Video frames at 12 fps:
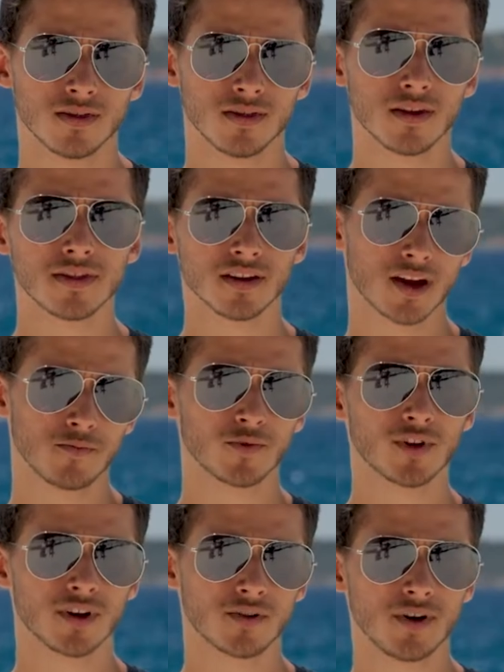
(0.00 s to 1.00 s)
The thing I'm
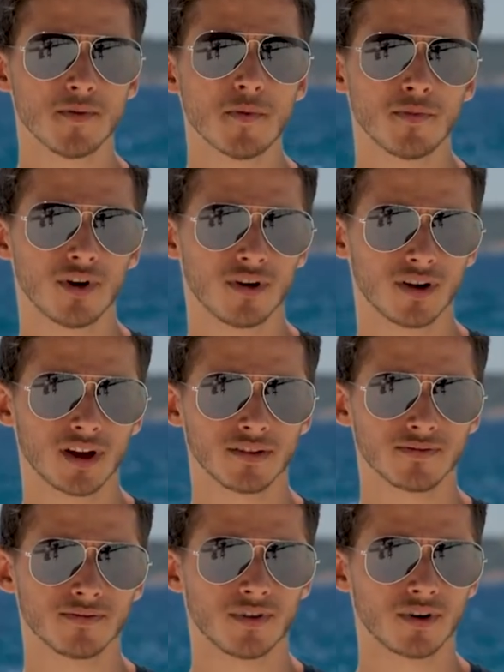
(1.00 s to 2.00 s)
gonna remember like
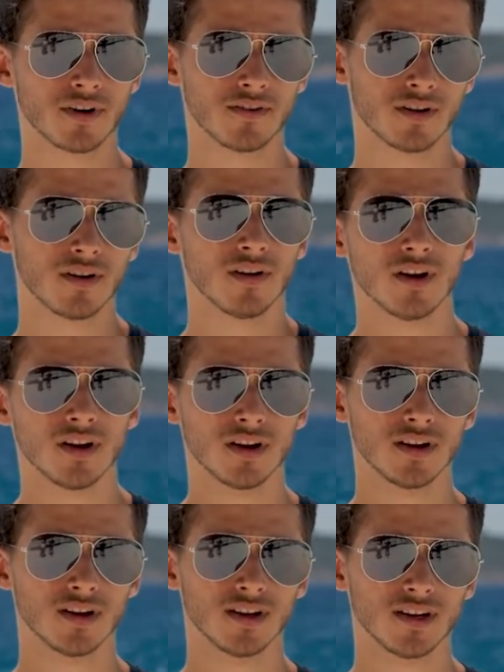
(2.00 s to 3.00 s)
forever
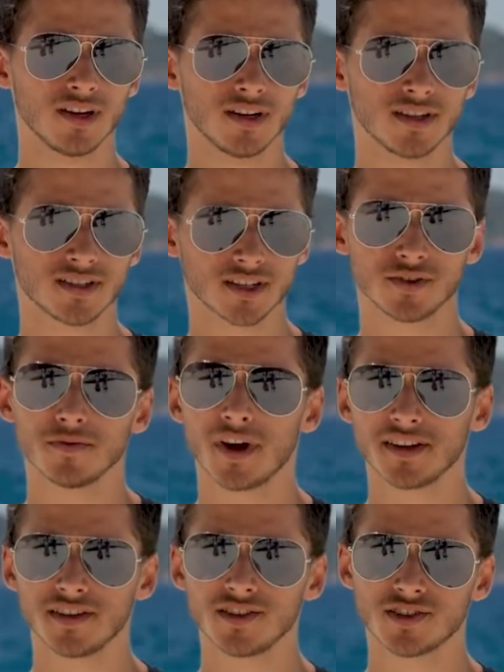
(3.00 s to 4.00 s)
is actually
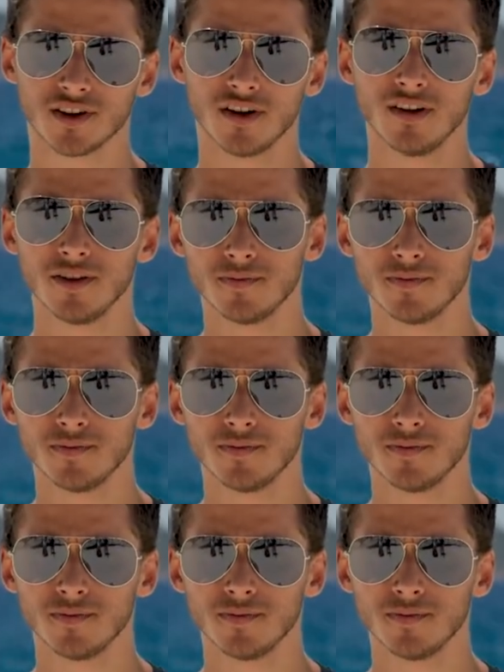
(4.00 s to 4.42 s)
my teacher,